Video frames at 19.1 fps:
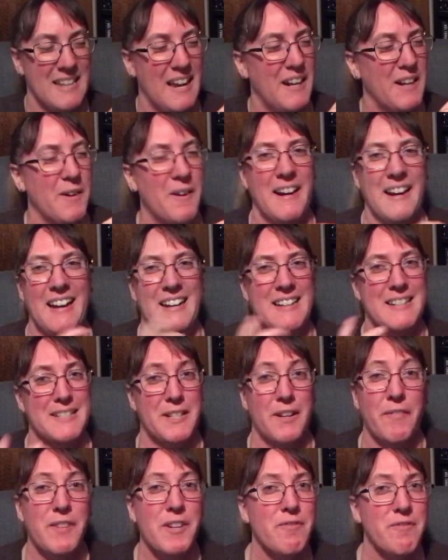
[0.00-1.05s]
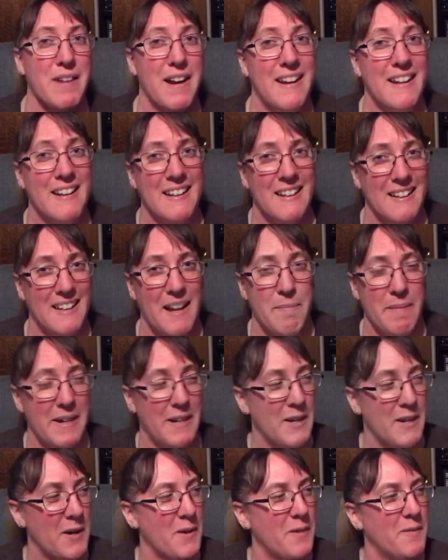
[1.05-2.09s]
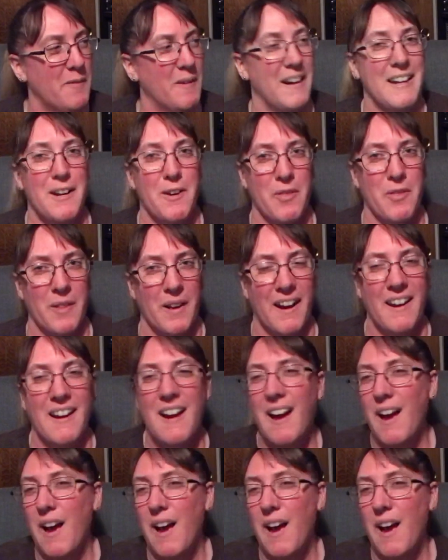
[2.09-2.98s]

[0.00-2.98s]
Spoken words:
Anyway, so if you've read it, let me know what you thought.